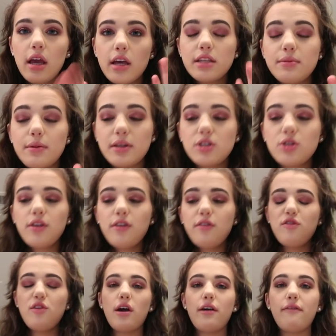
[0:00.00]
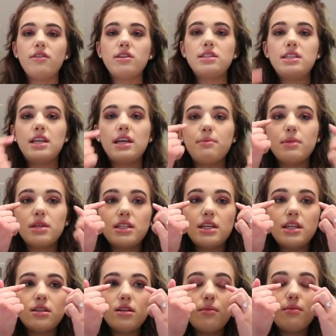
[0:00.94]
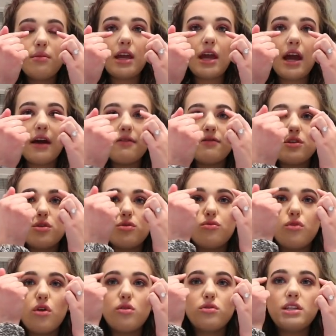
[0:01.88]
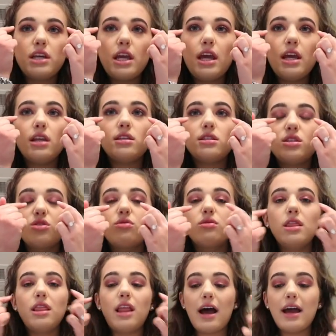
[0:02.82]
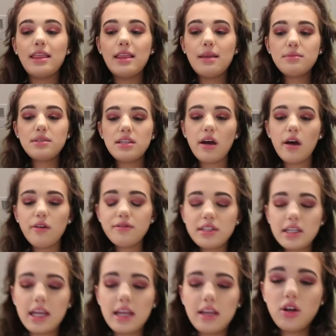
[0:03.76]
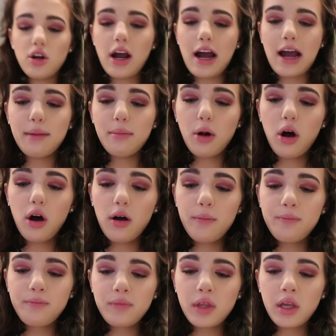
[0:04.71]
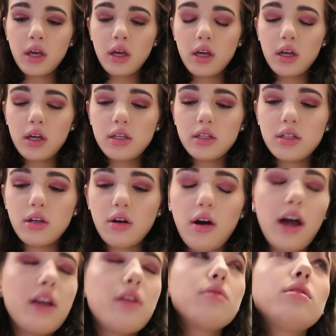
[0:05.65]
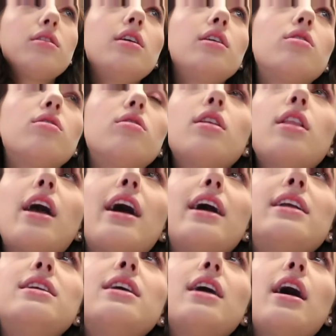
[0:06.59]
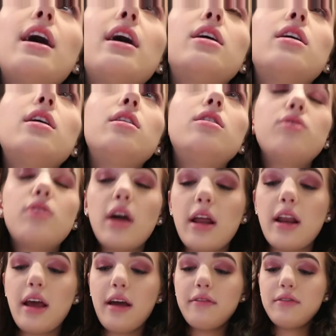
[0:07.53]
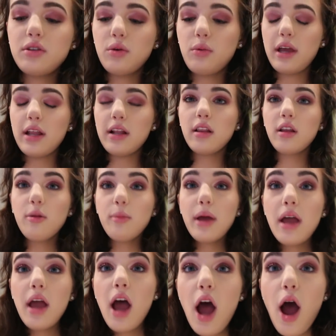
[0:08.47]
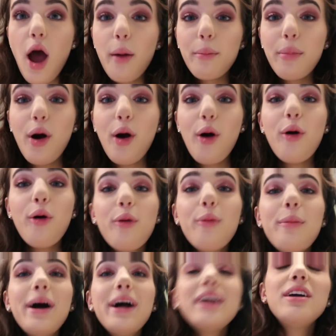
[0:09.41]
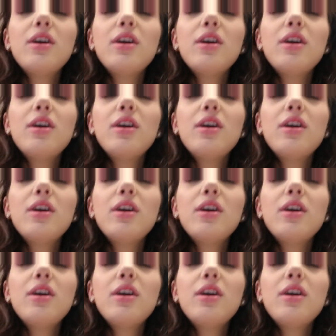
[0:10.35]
especially if you have astigmatism, they have to rotate to align themselves in your eyeball. So I don't think they're aligned yet. You kind of have to wait a little bit. But oh my